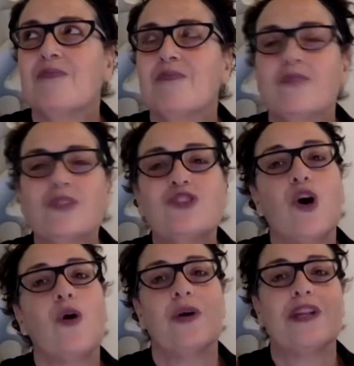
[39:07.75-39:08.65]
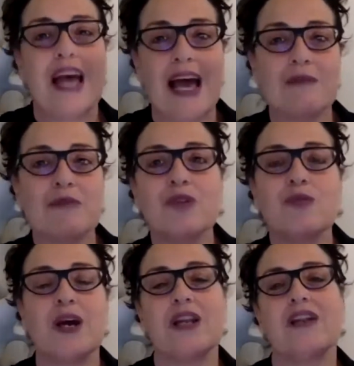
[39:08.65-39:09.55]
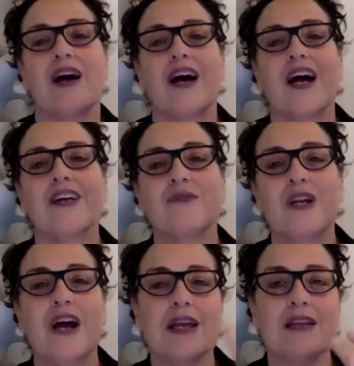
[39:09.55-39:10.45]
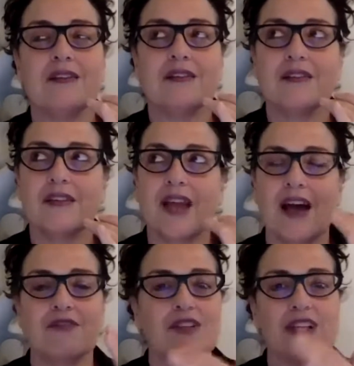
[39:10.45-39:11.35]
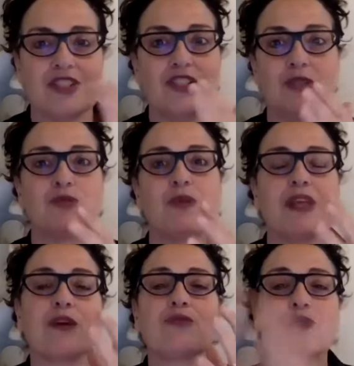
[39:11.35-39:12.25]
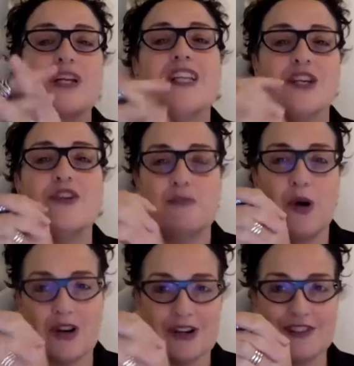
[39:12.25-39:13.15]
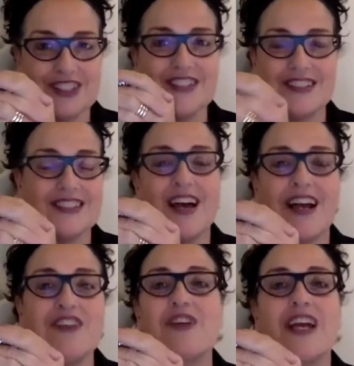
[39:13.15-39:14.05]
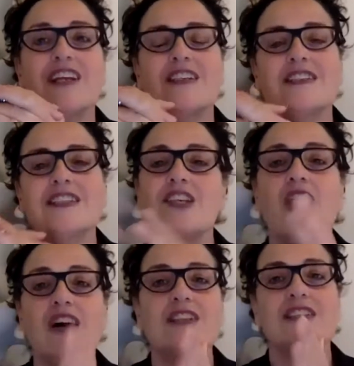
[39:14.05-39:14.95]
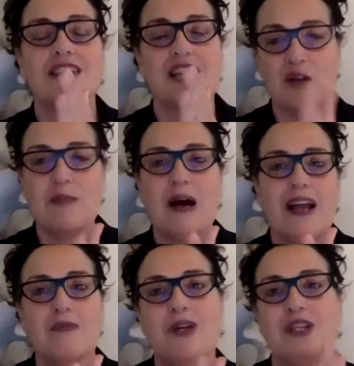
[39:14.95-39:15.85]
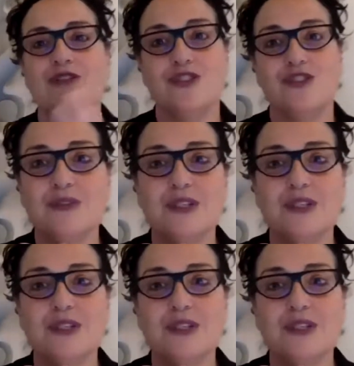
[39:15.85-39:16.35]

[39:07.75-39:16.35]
so enamored when I have relationships with like really good partners in design, right? Because it's hard to come by, and when you do,